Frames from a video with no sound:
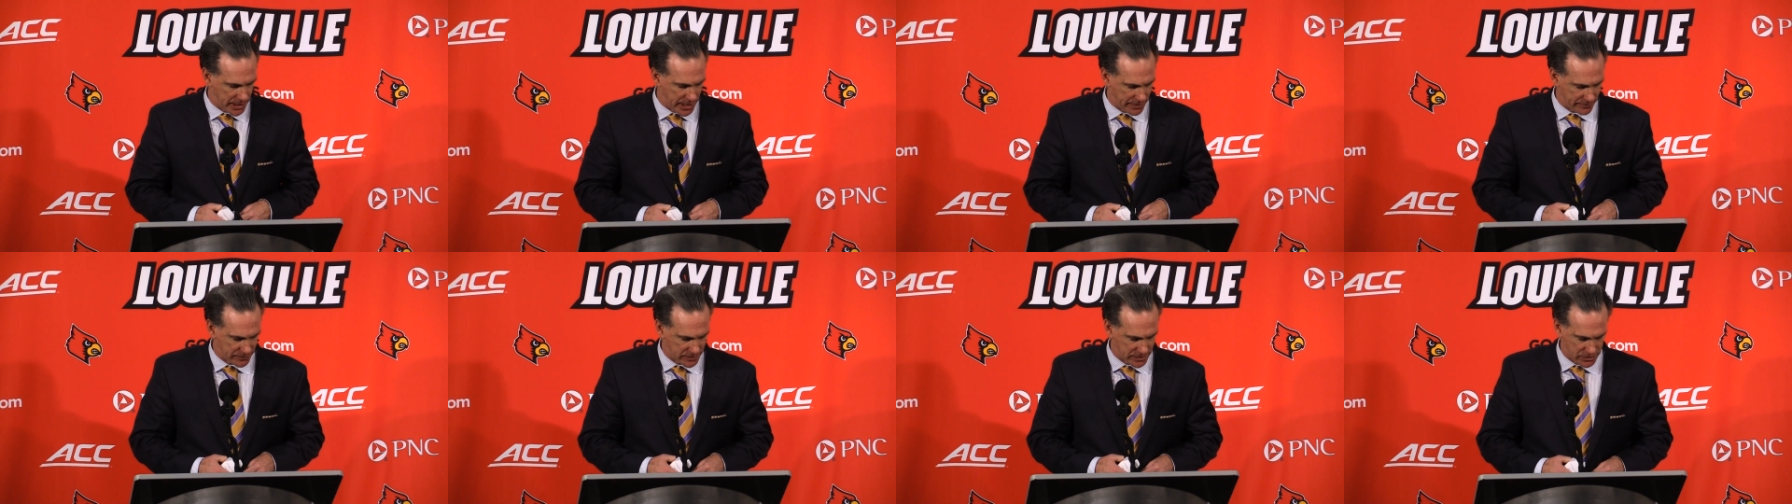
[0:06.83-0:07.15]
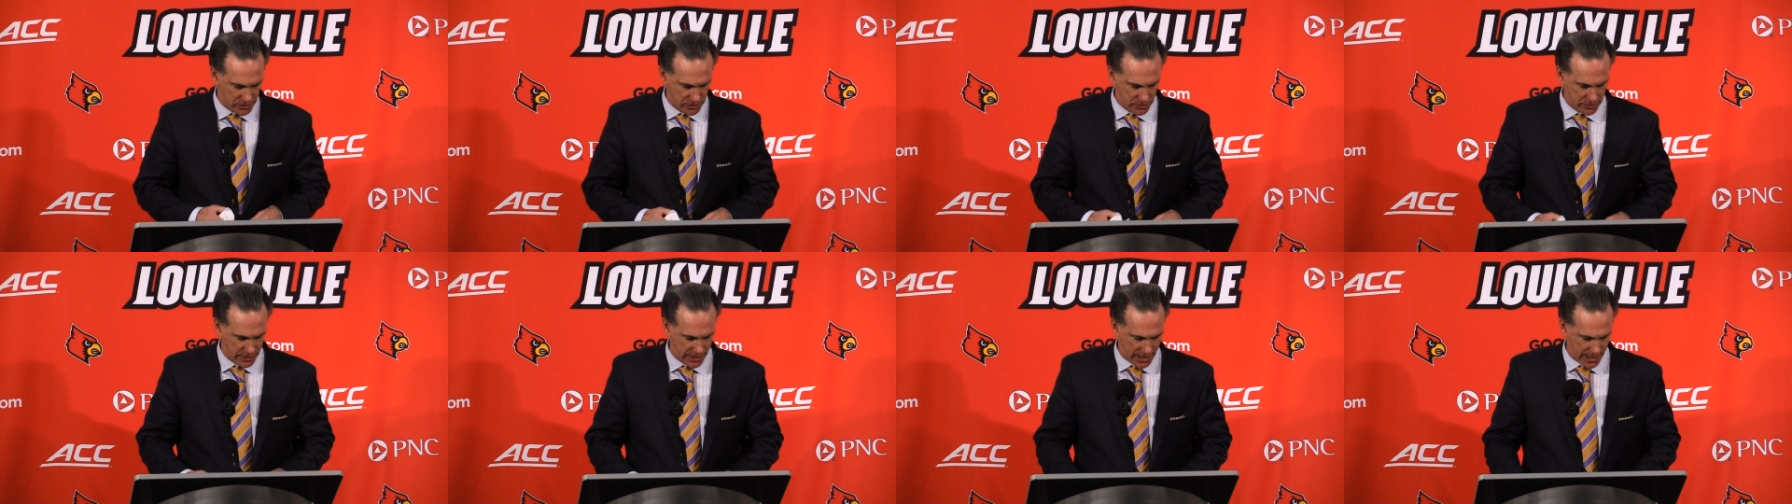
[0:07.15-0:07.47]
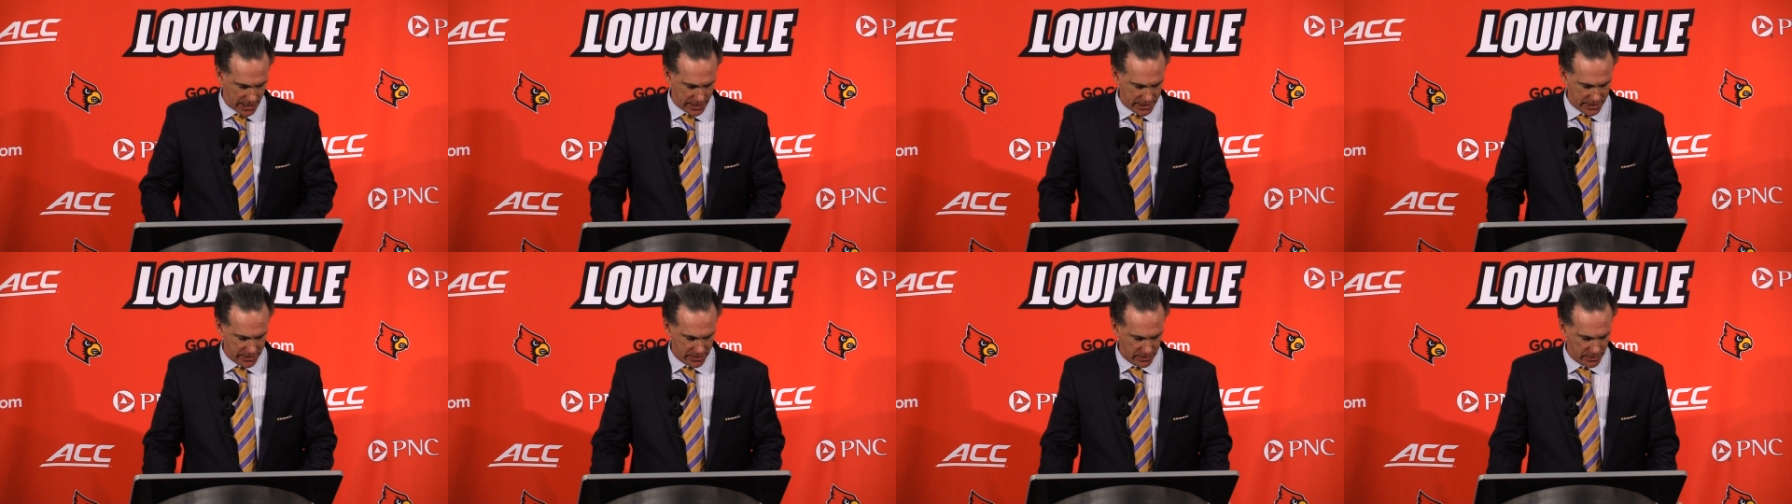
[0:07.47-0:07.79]
to have to do
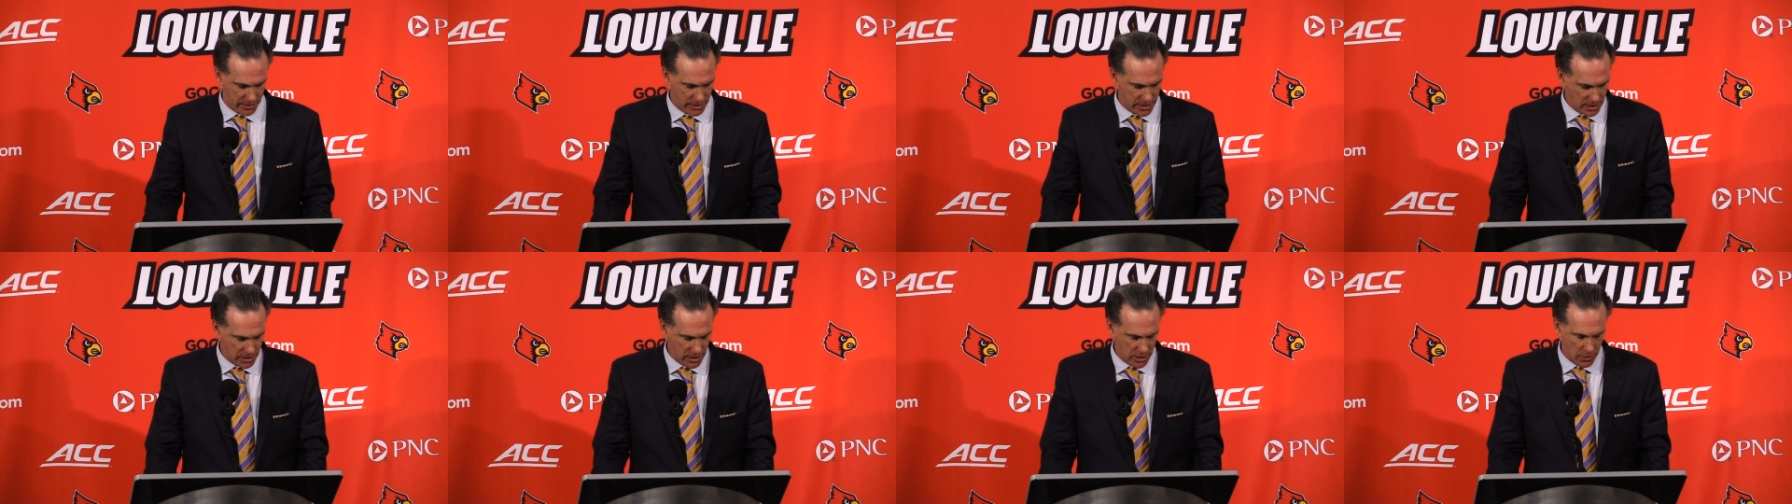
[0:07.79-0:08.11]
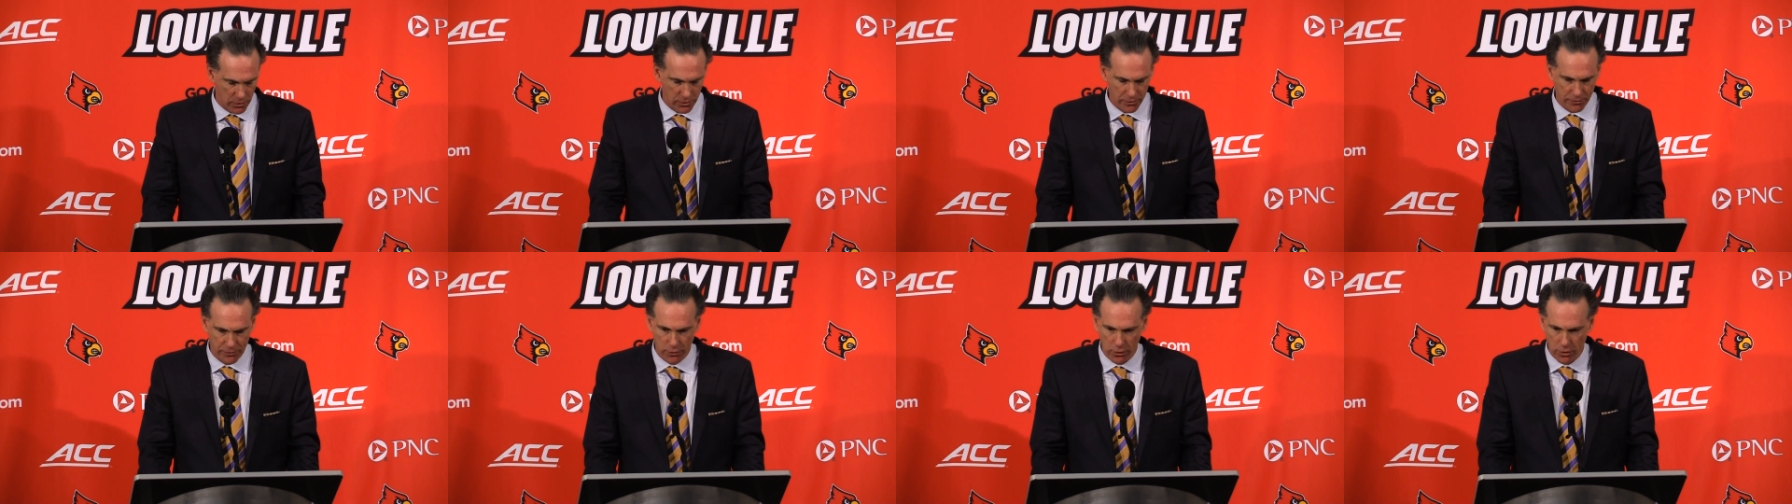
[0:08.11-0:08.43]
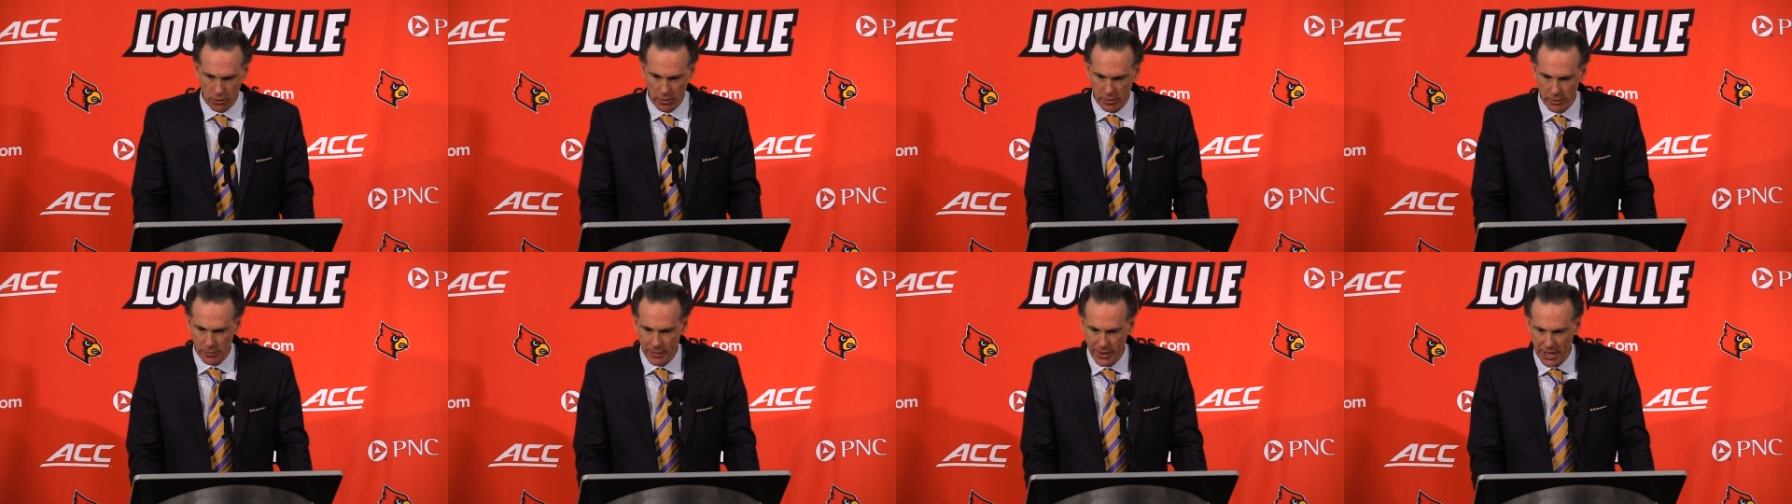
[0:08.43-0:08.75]
that here going
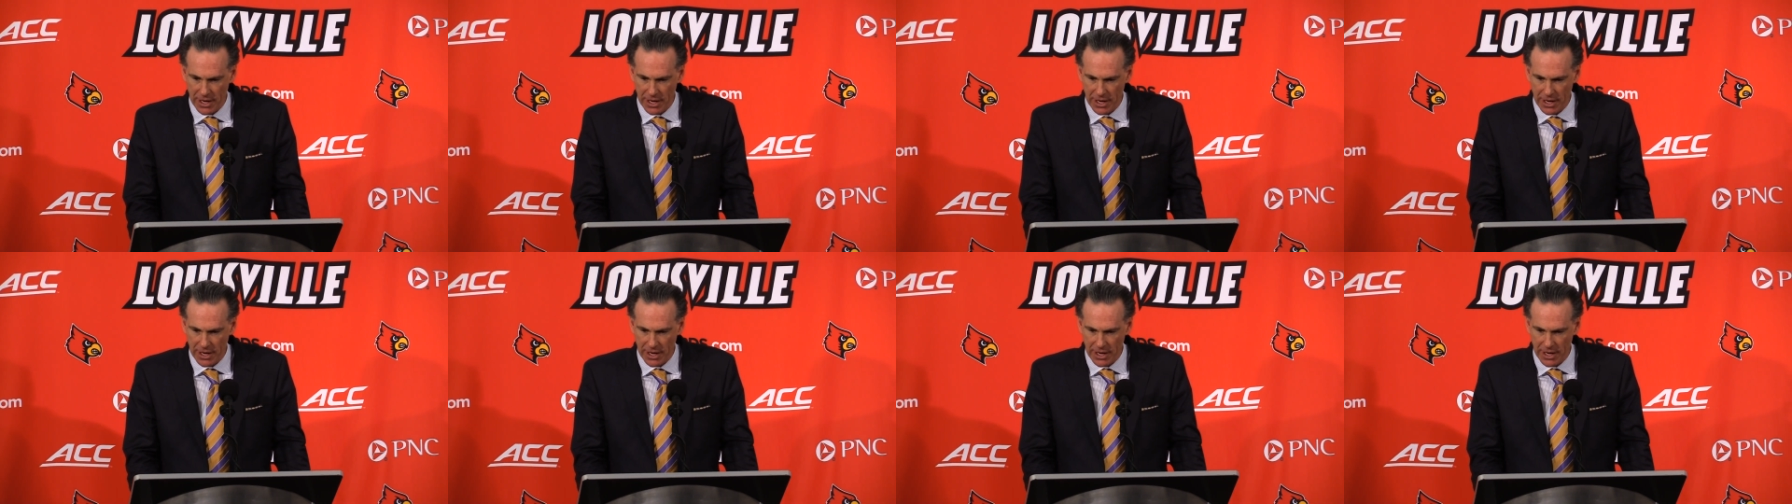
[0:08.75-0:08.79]
forward.